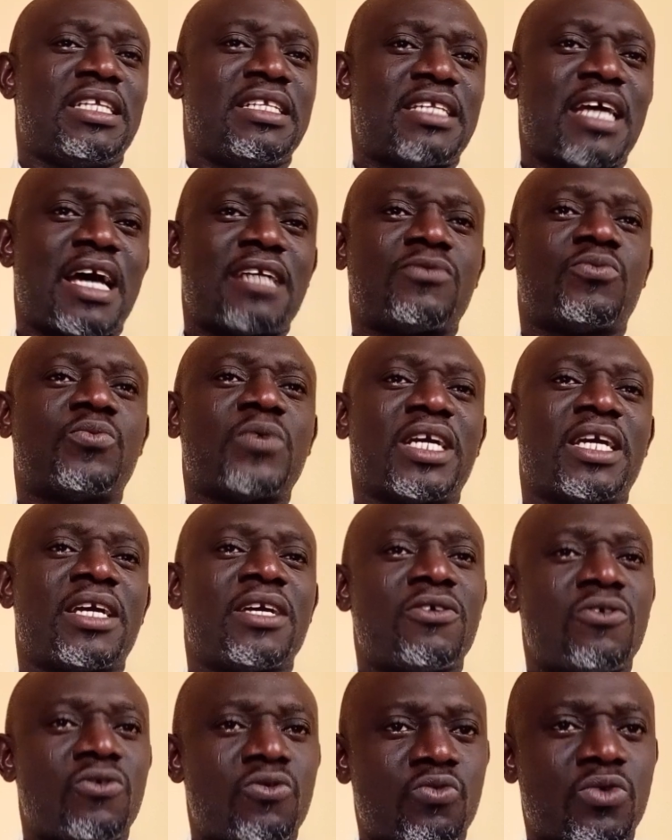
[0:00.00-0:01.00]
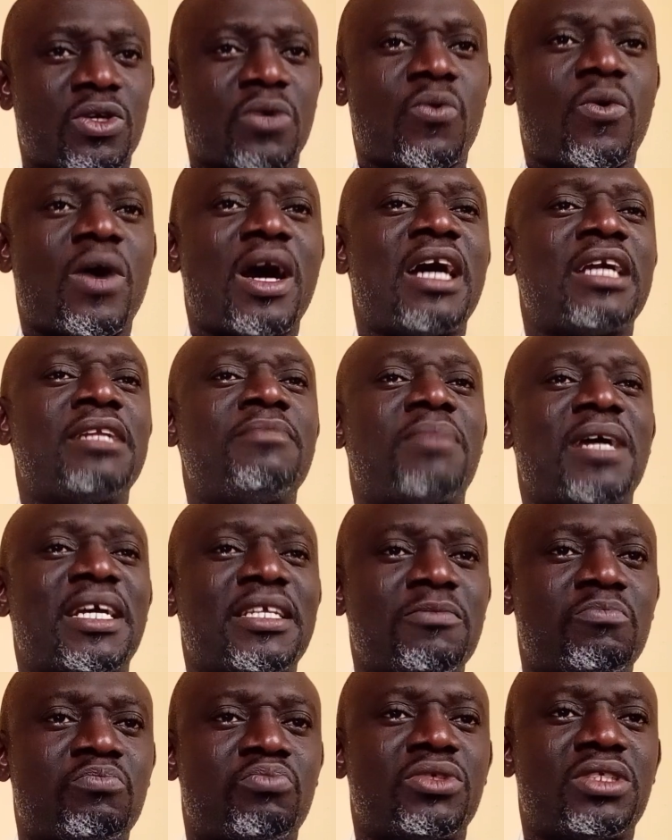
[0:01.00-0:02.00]
that were required by
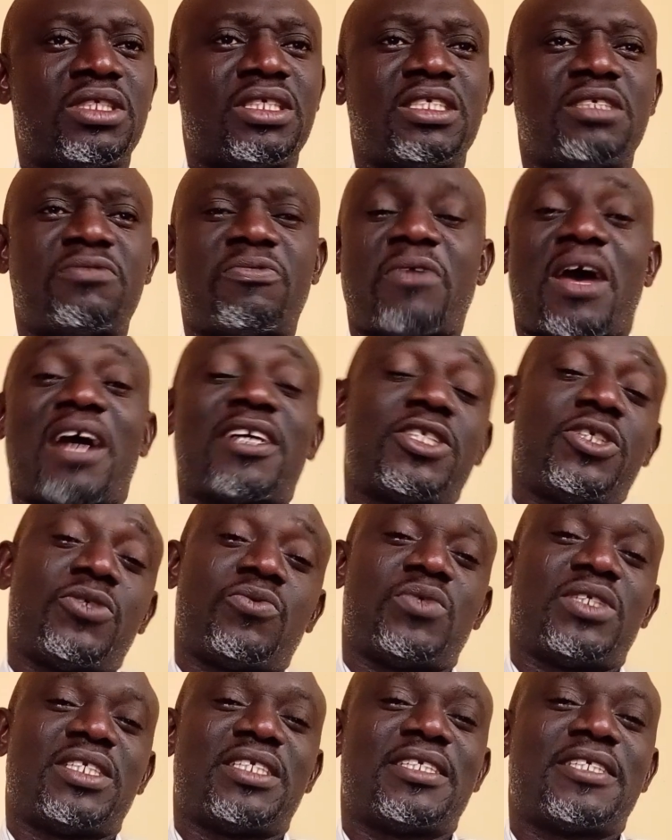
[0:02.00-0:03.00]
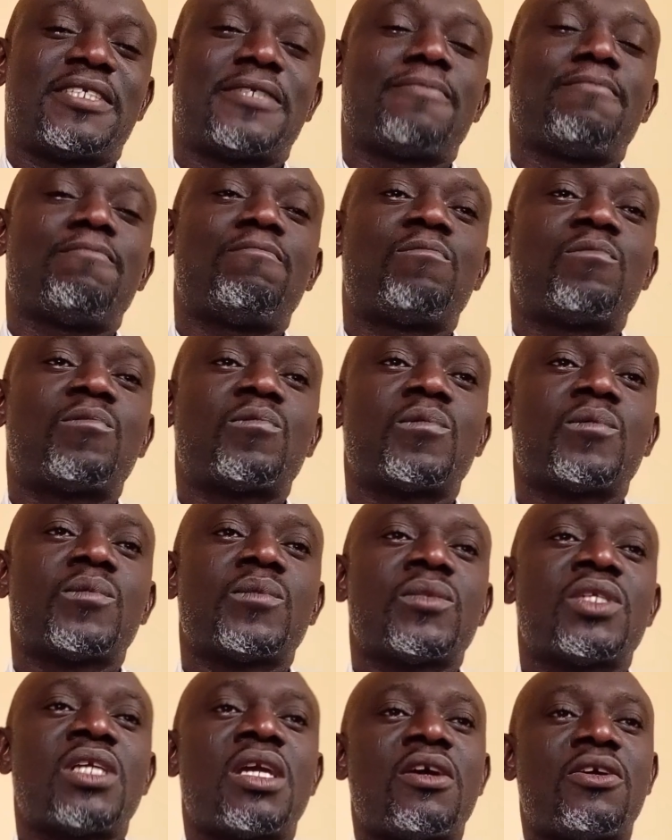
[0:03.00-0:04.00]
the British factories.
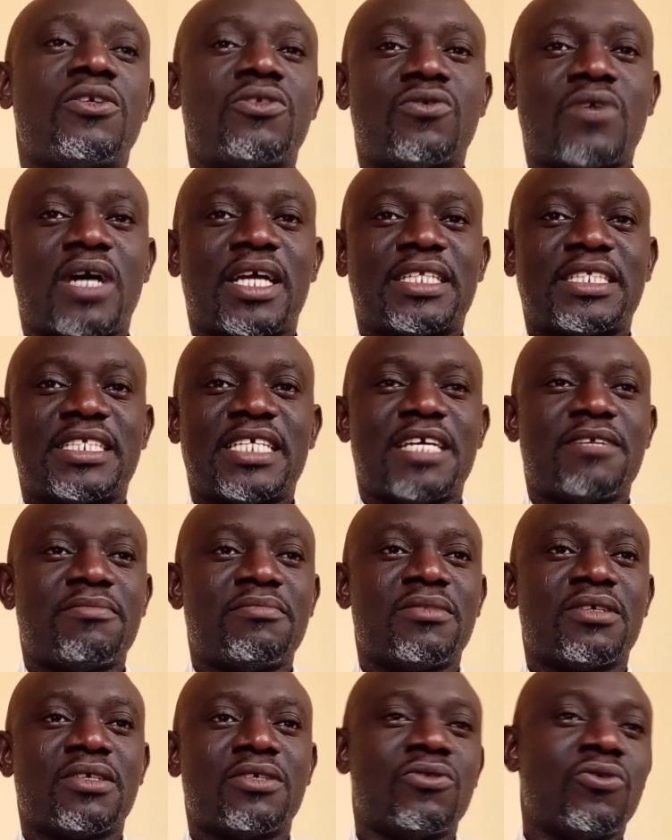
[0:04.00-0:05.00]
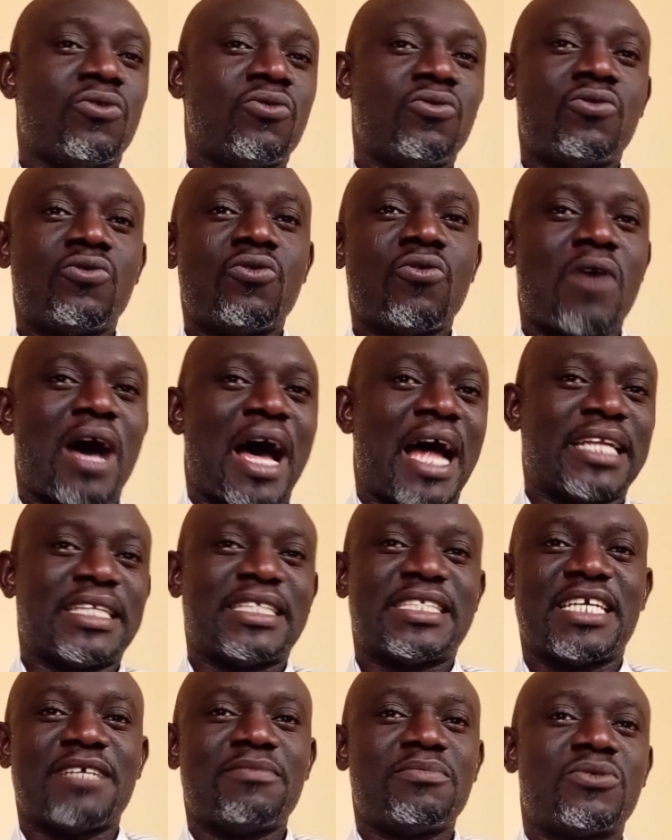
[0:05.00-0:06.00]
No
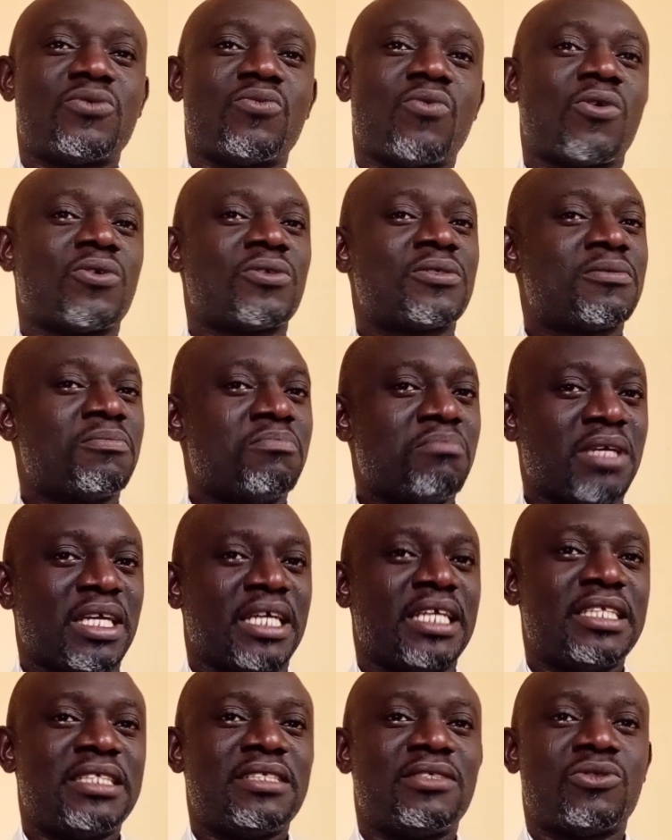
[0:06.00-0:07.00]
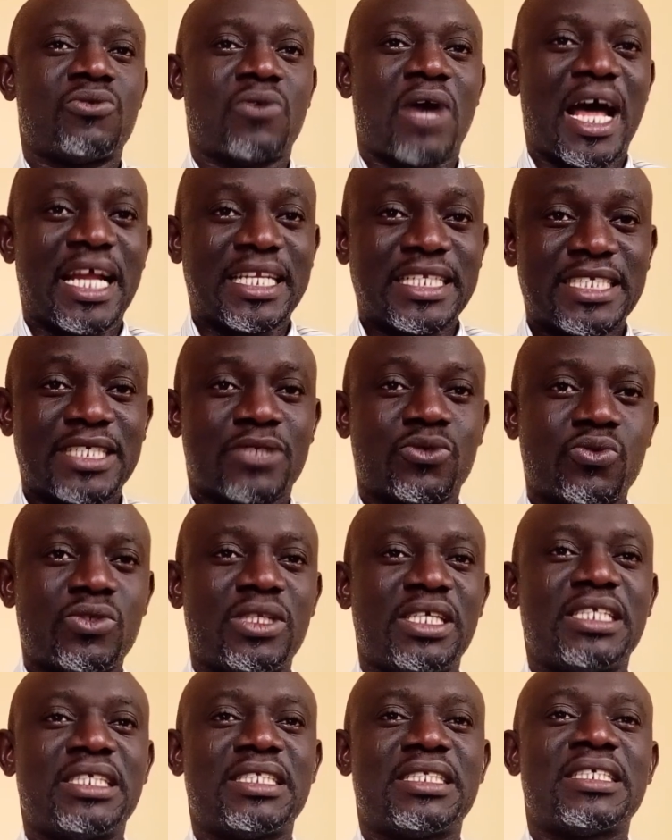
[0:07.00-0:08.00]
attempt was made to
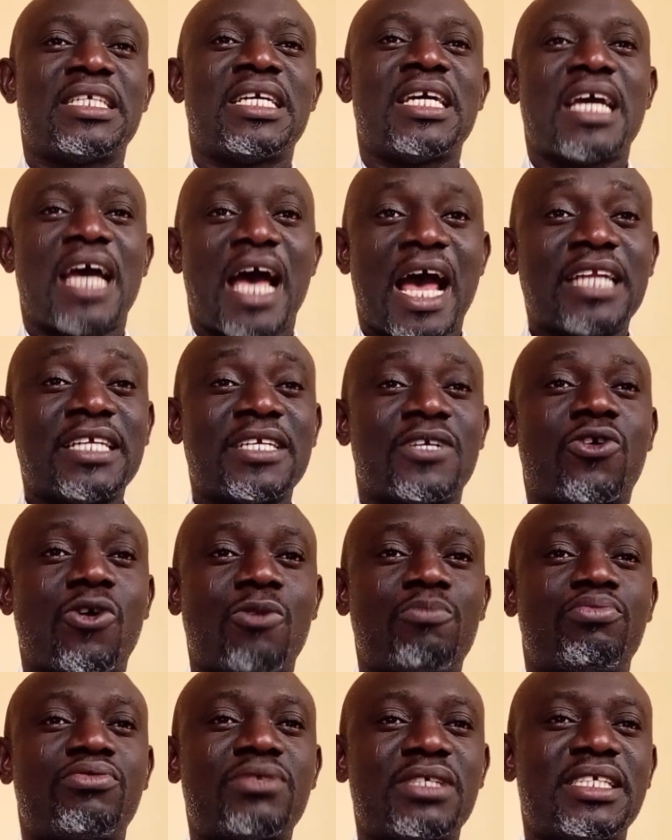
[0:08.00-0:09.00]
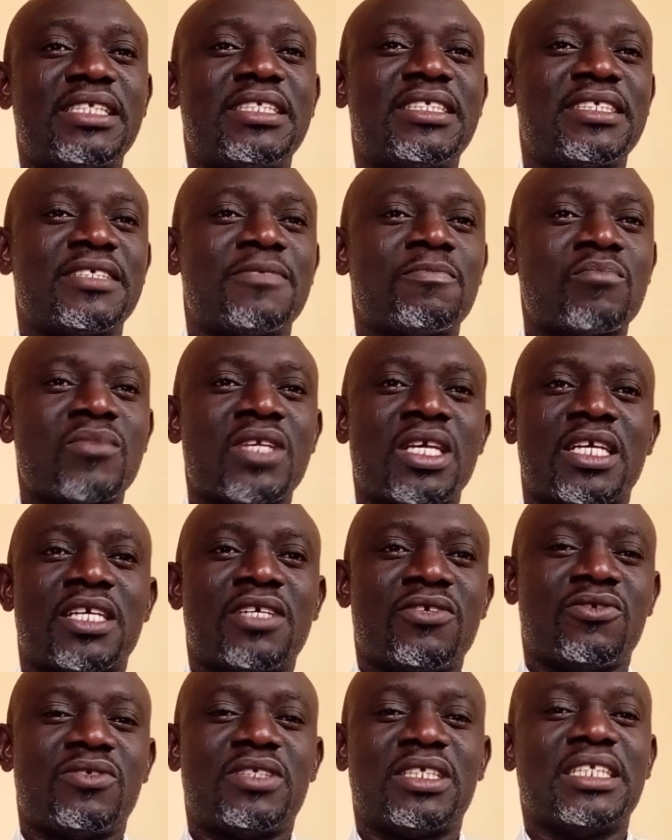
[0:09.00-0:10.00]
articulate and incorporate,
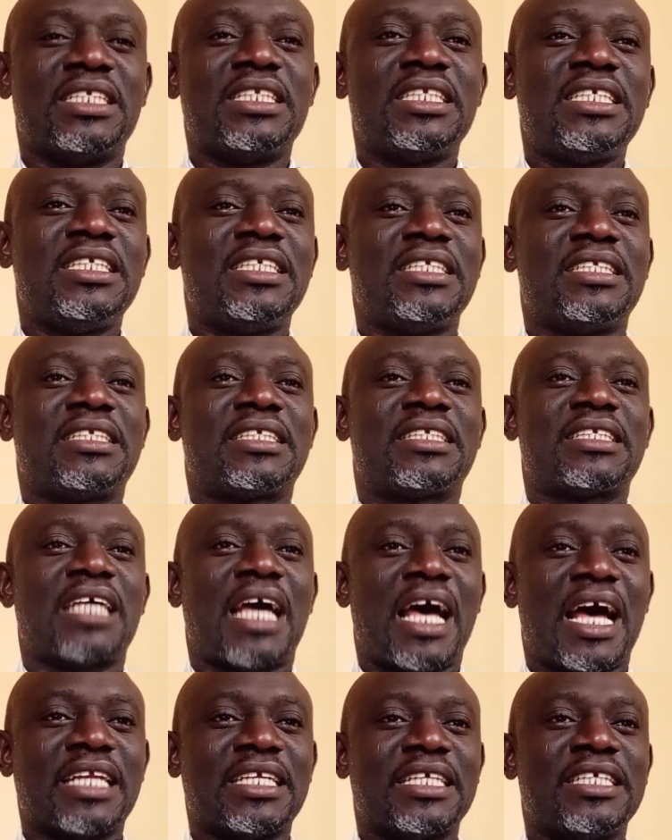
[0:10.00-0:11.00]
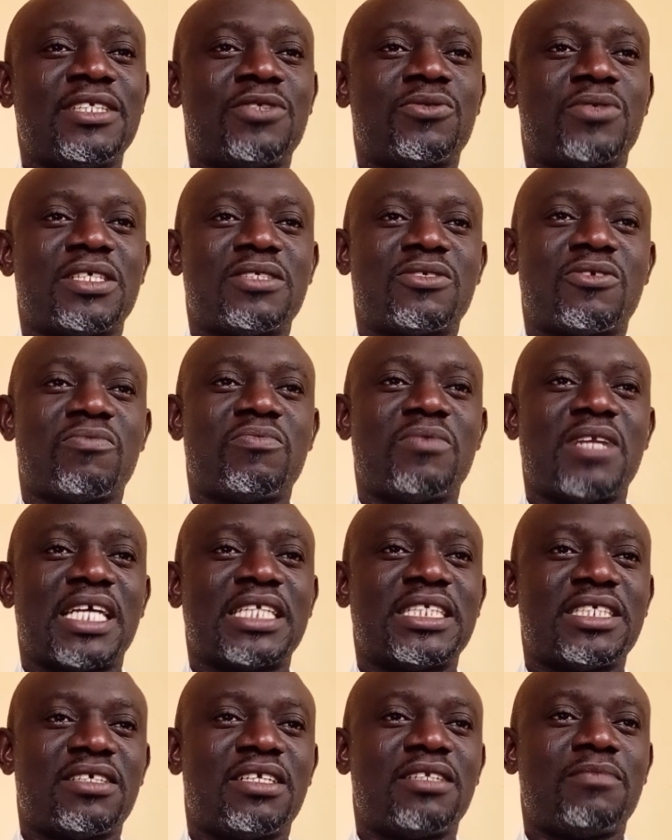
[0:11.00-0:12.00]
the needs and interest of
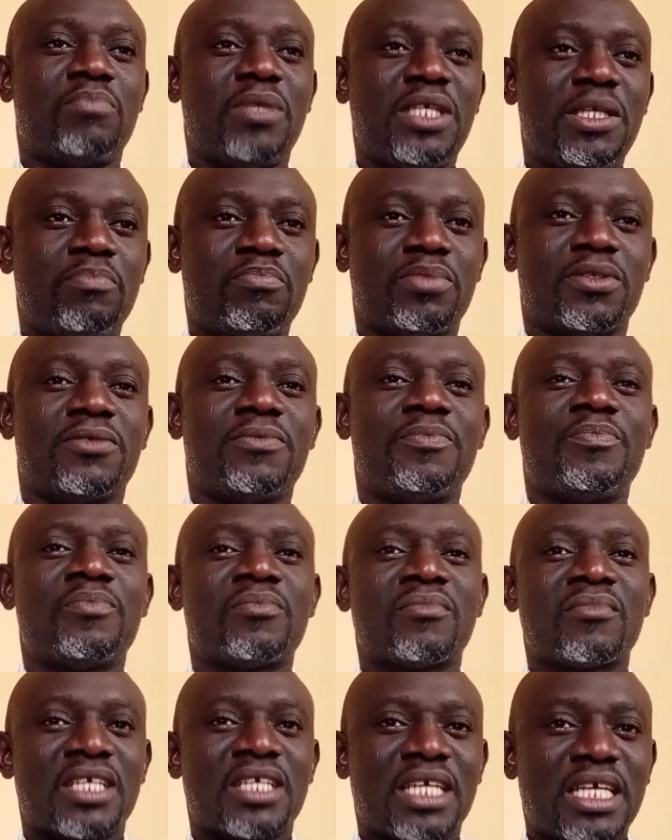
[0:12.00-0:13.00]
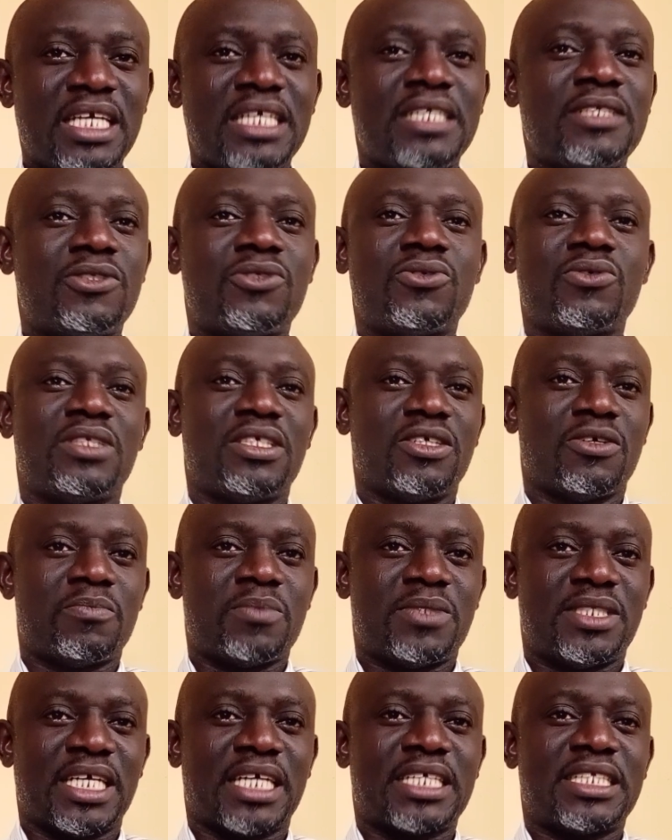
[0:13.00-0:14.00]
Nigerian people into the
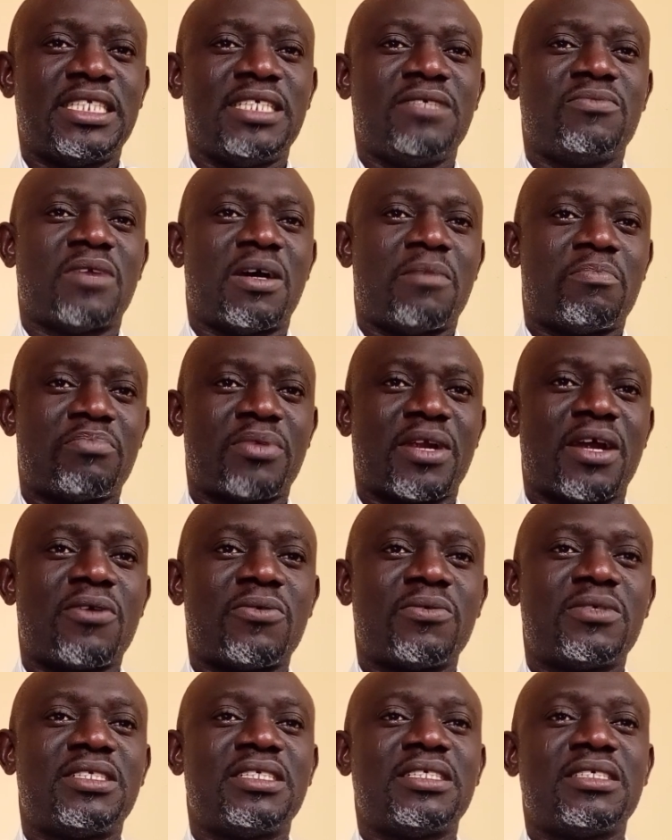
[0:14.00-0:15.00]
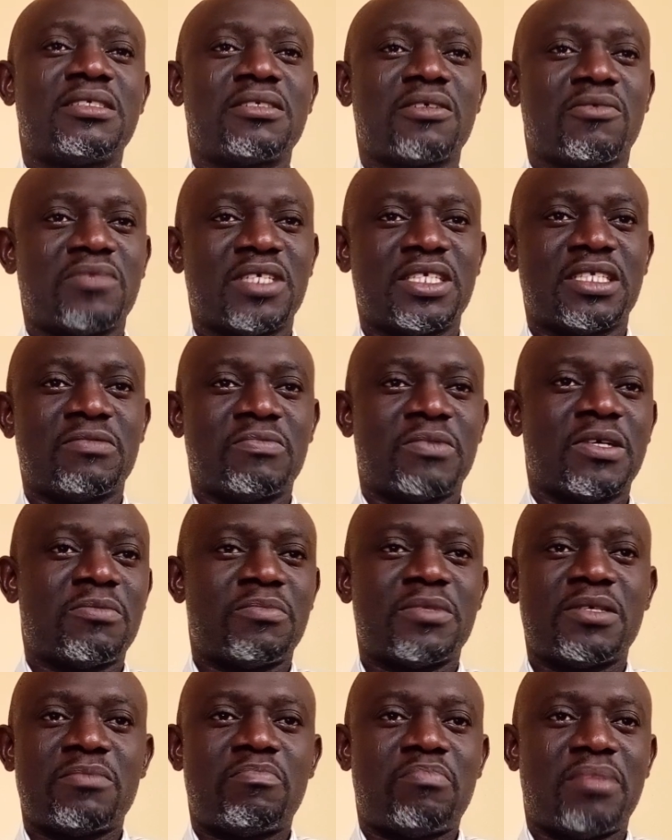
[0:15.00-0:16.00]
objective and priorities of the
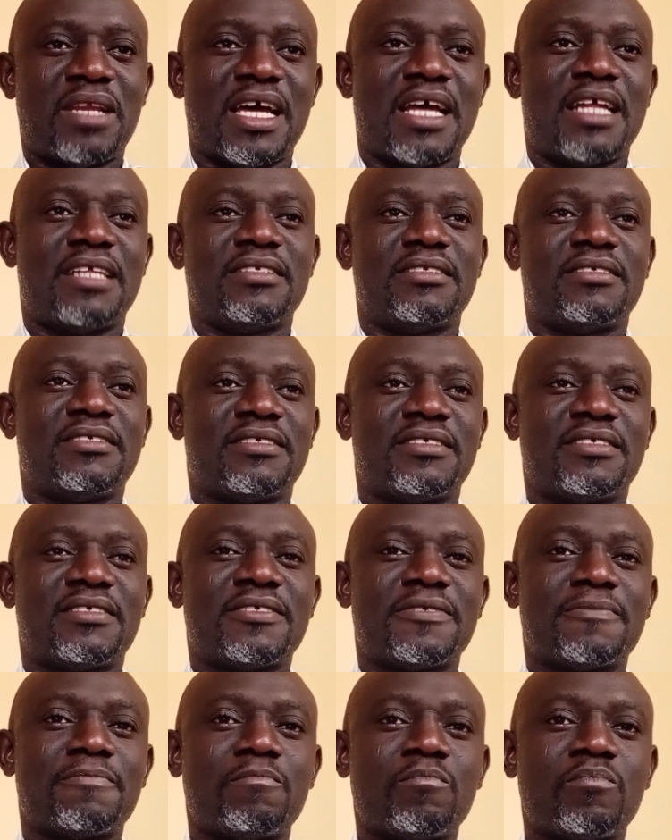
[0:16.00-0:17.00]
development plans.